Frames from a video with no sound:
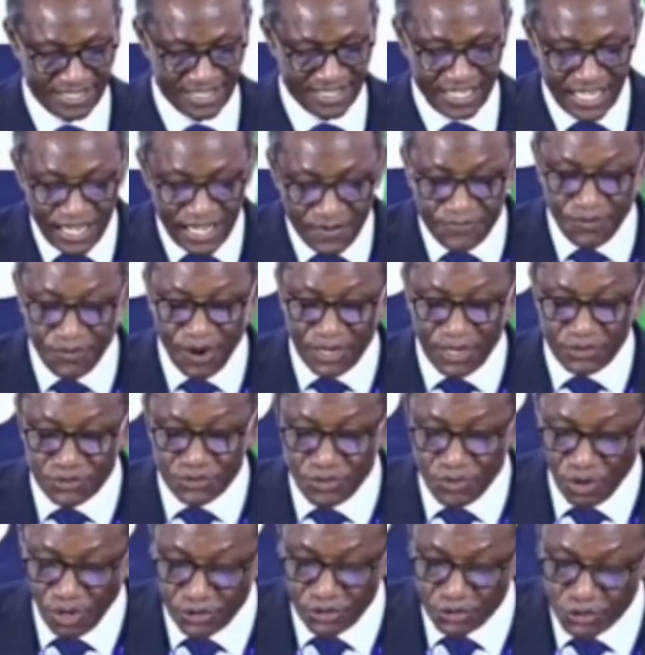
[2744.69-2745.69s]
If you want to
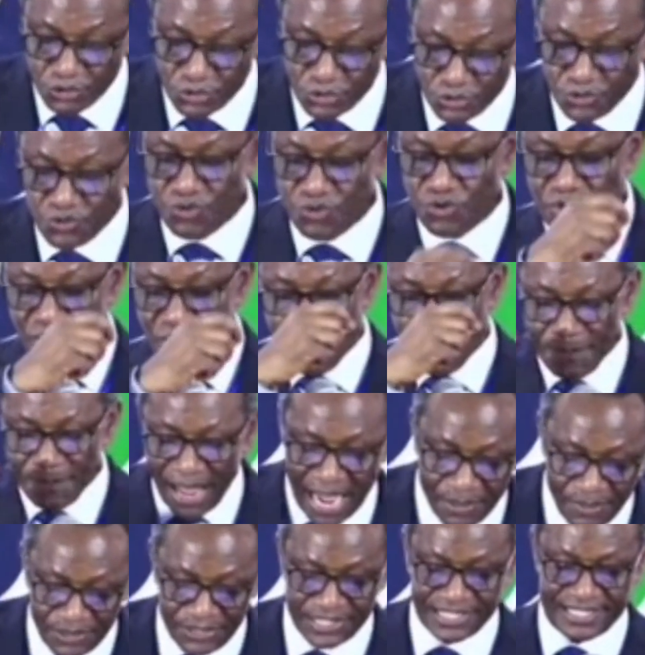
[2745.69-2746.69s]
go to school,
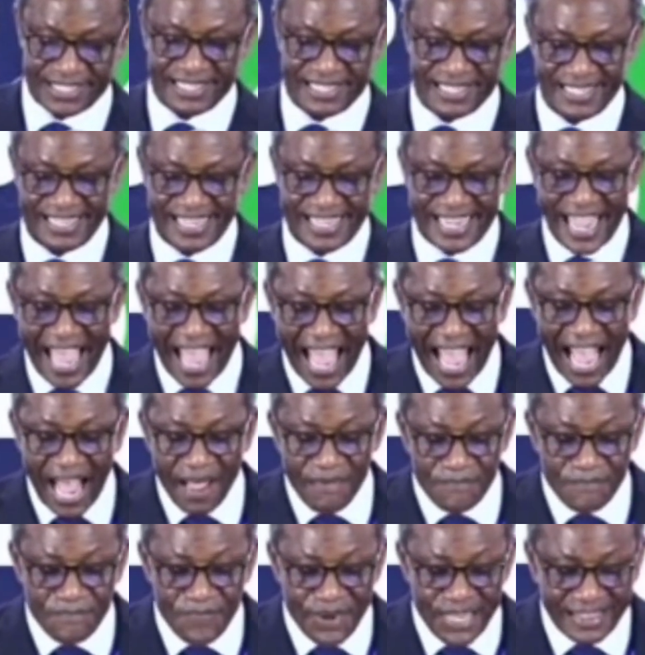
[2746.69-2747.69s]
Bible say.
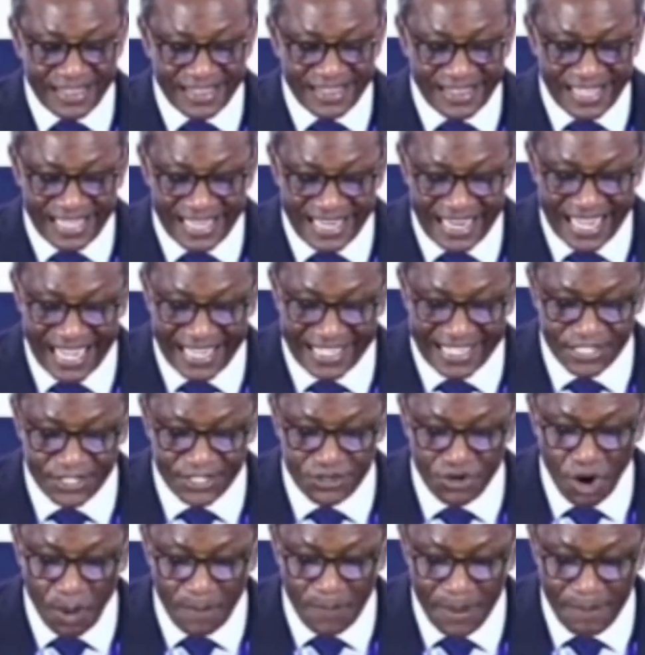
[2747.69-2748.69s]
Everything a
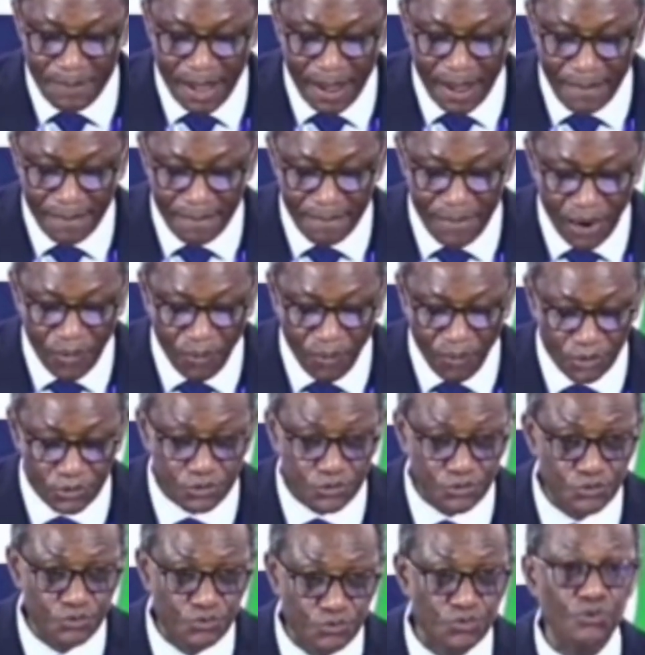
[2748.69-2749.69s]
COP member
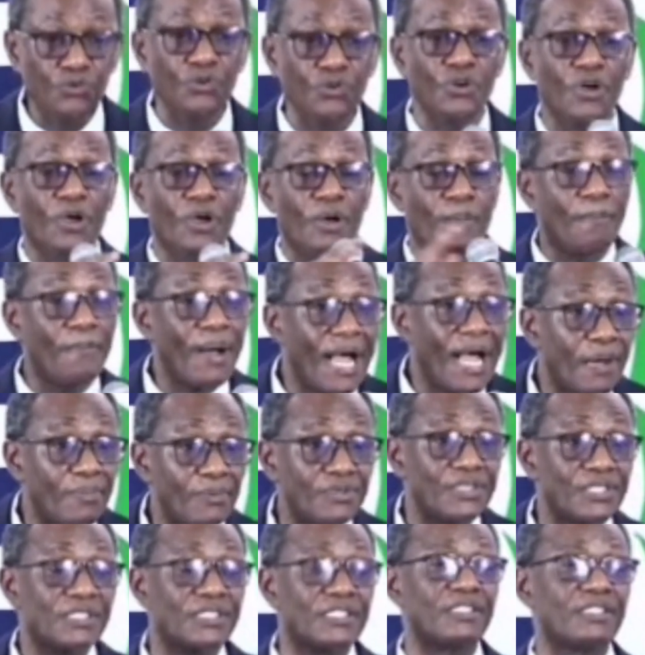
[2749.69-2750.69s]
wants to do,
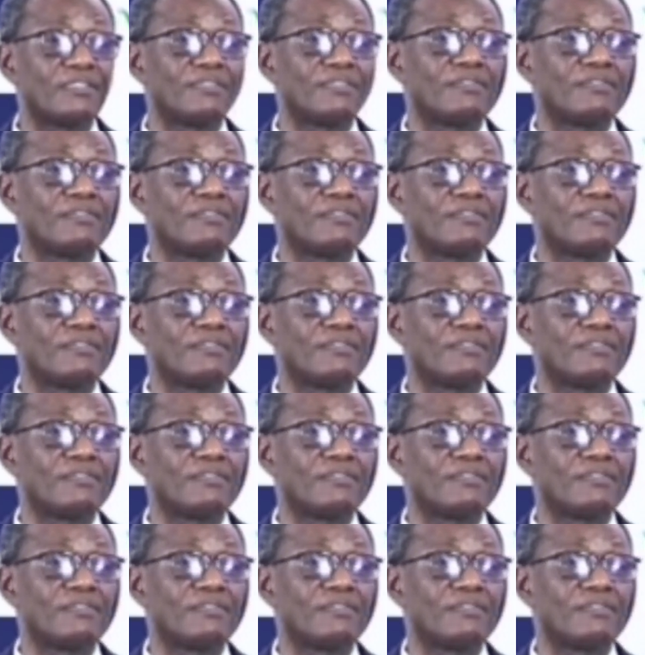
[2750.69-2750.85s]
Bible say.